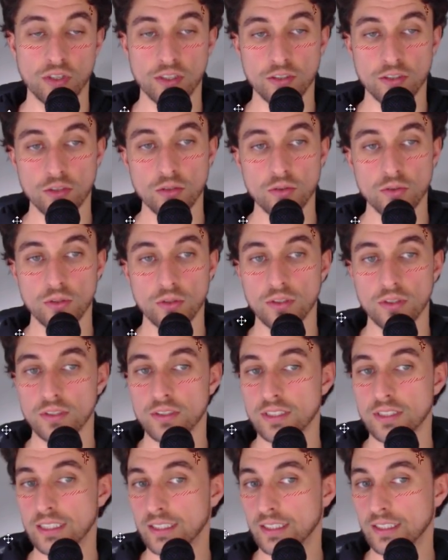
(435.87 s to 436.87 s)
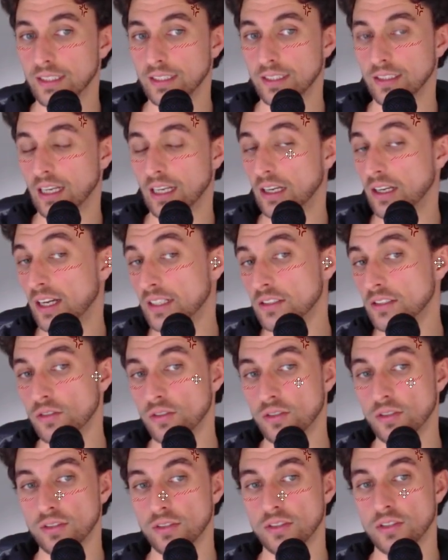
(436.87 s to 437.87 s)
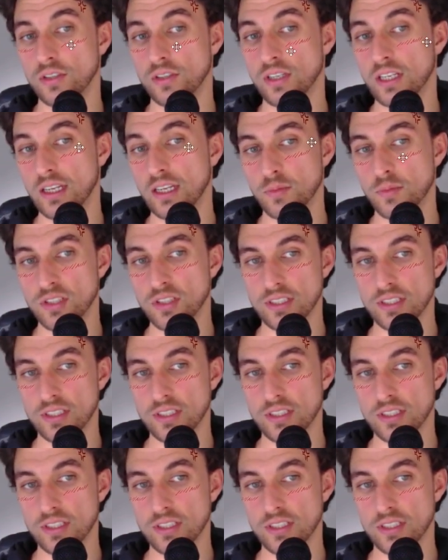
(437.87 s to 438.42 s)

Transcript: do to, like I did, to get images